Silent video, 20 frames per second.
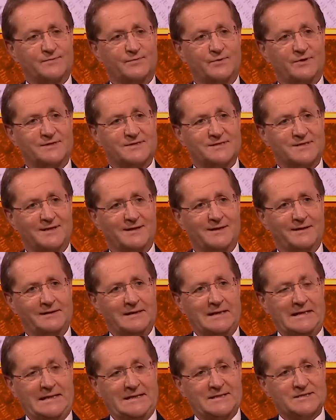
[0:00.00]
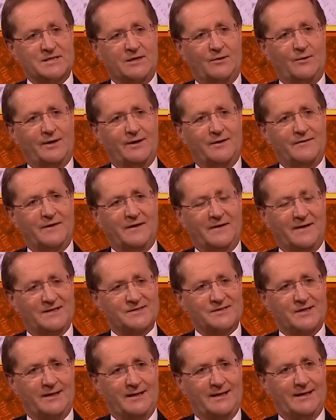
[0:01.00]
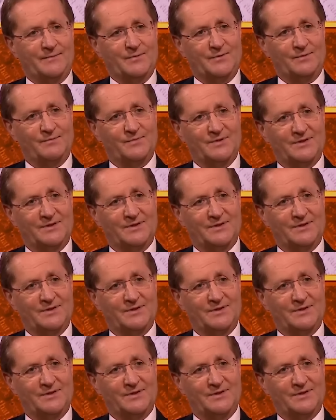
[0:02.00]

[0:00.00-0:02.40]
but so I don't think that's going to happen.